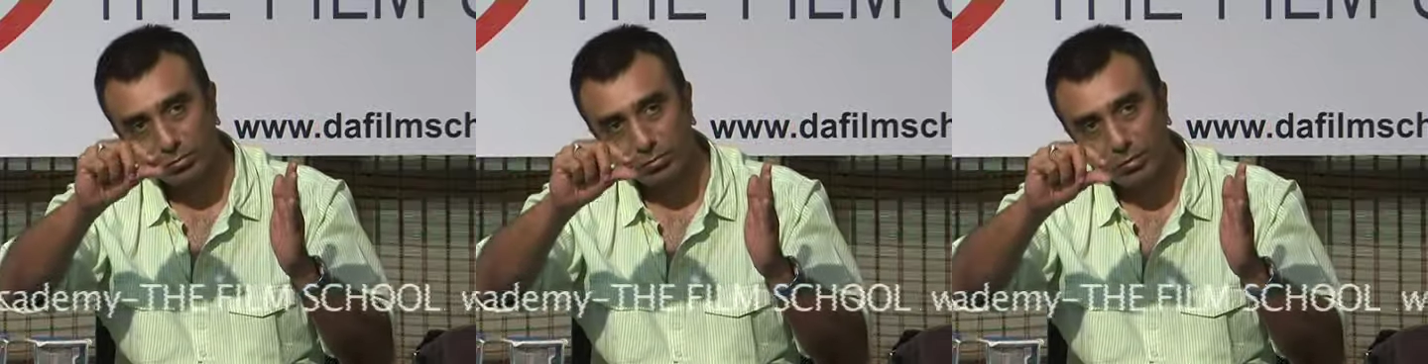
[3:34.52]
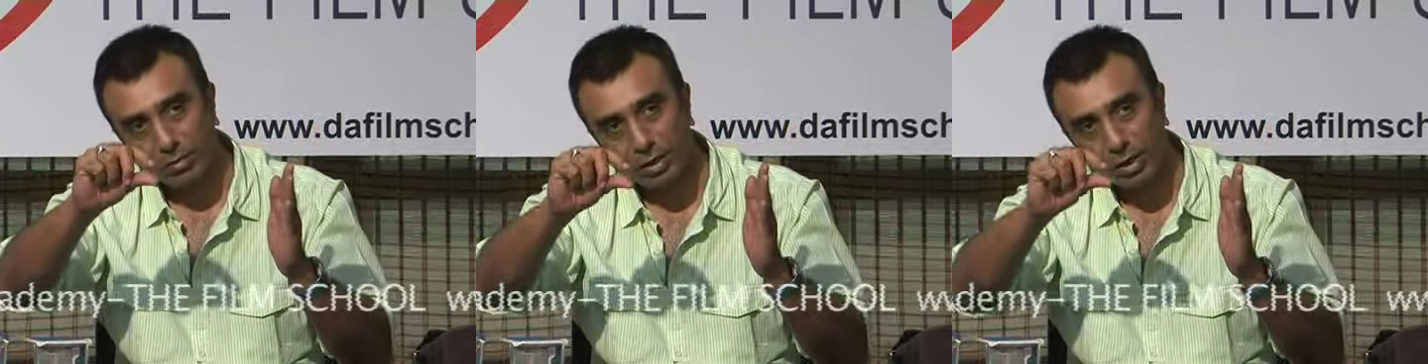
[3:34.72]

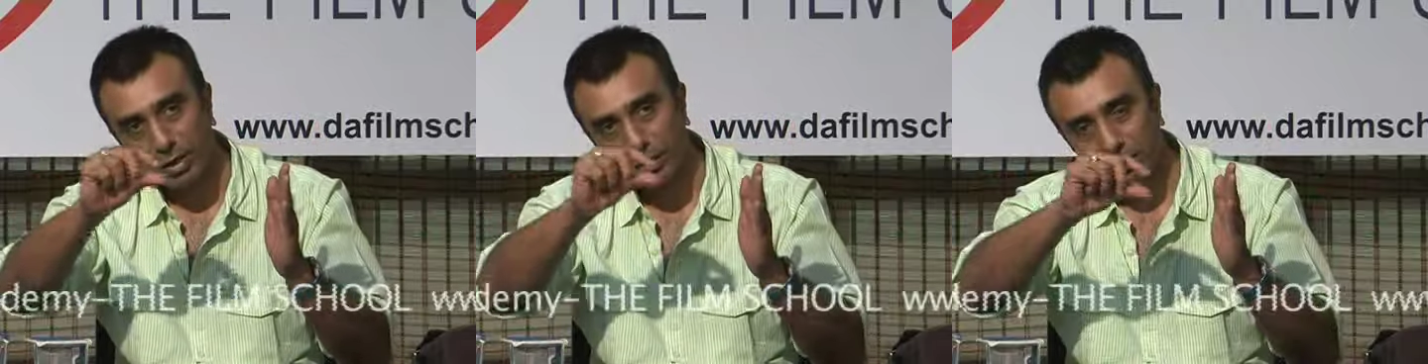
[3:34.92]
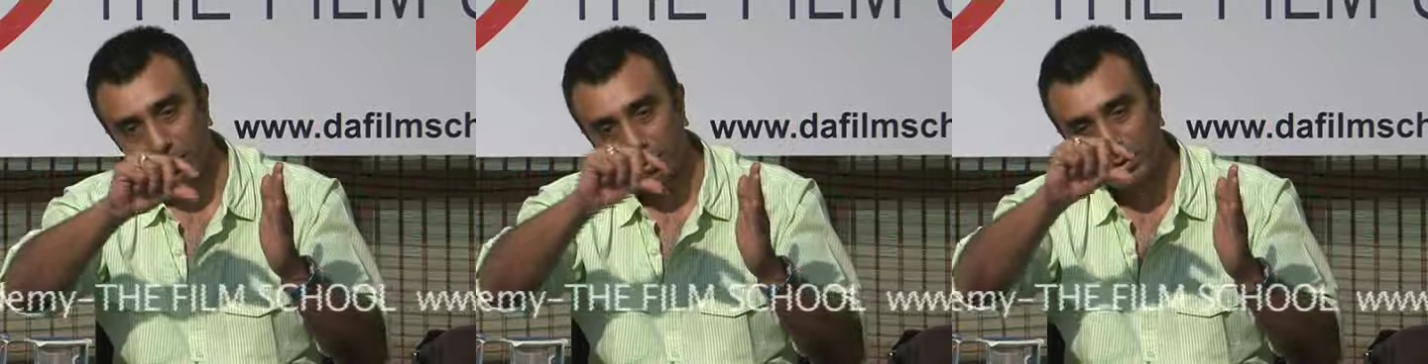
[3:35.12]
little
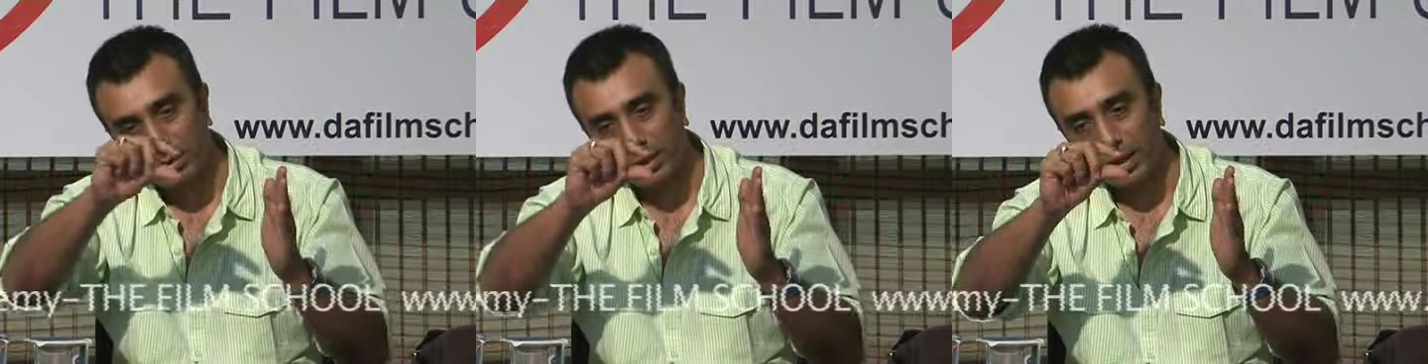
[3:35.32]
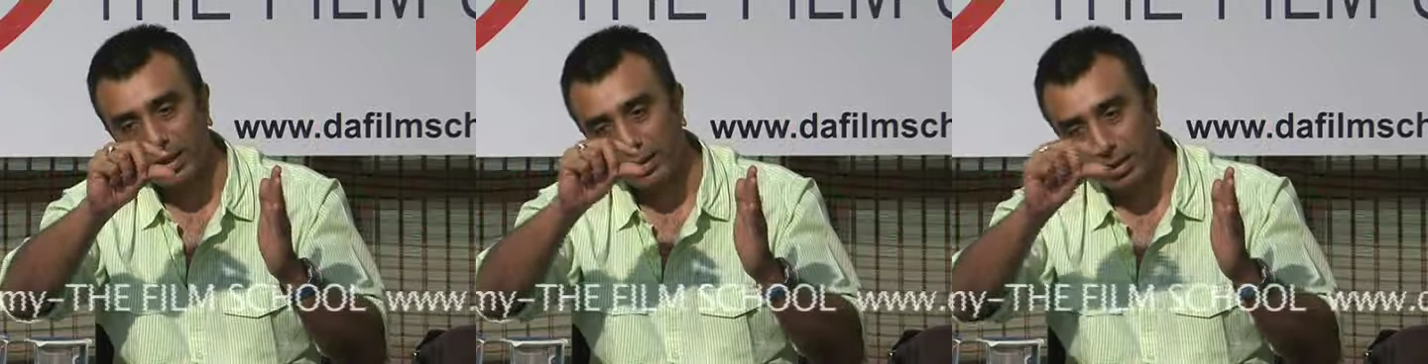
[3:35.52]

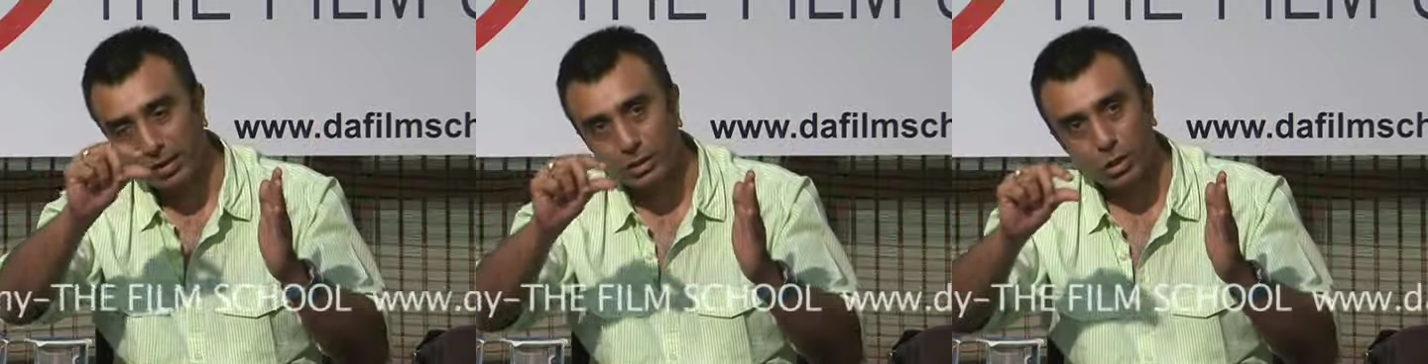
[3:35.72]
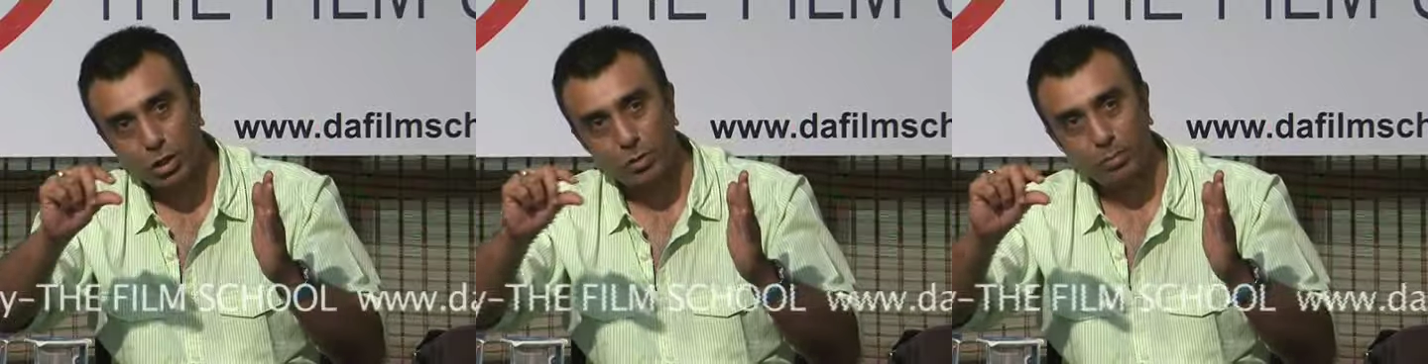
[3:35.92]
thing, then it's
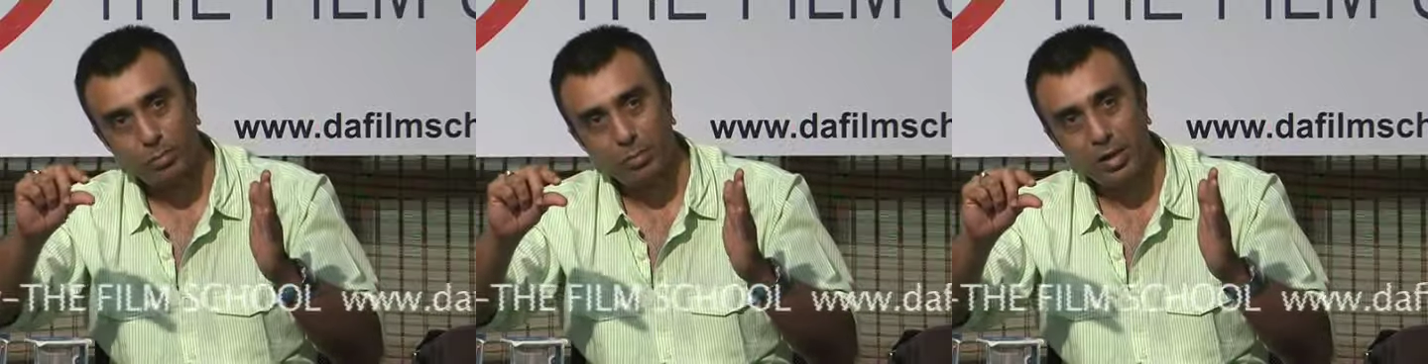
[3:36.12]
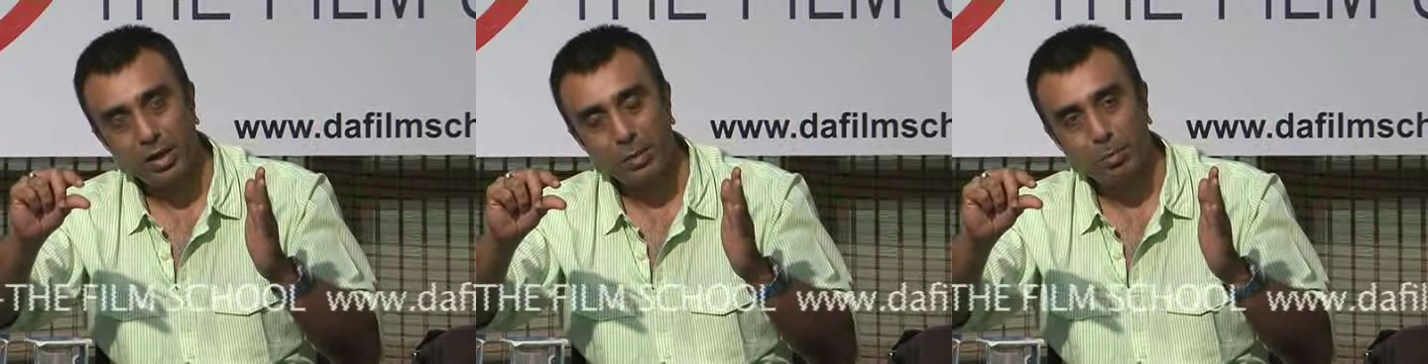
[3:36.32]
got a
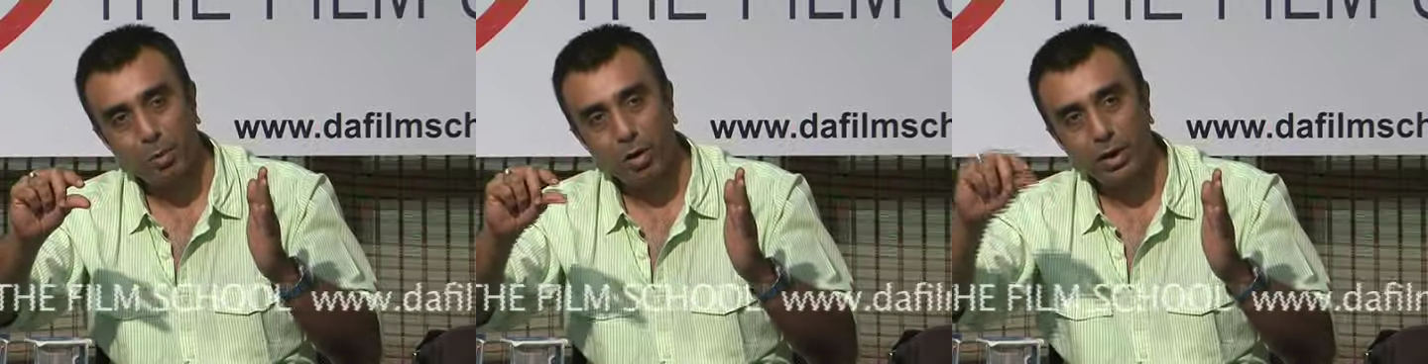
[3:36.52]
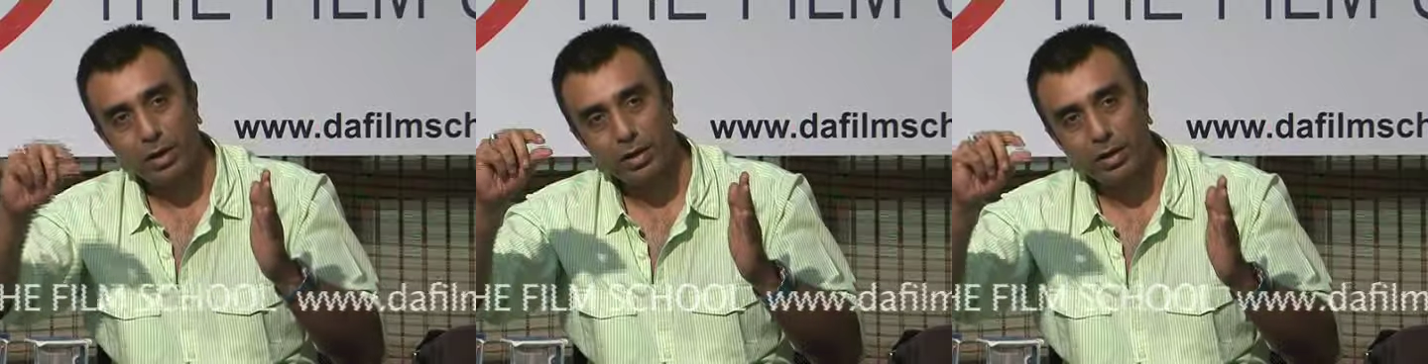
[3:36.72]
middle
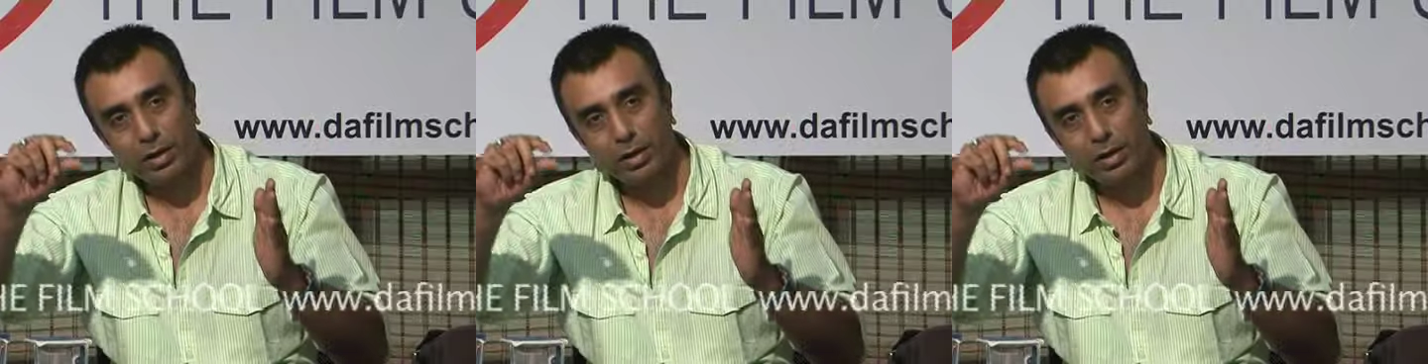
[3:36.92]
point,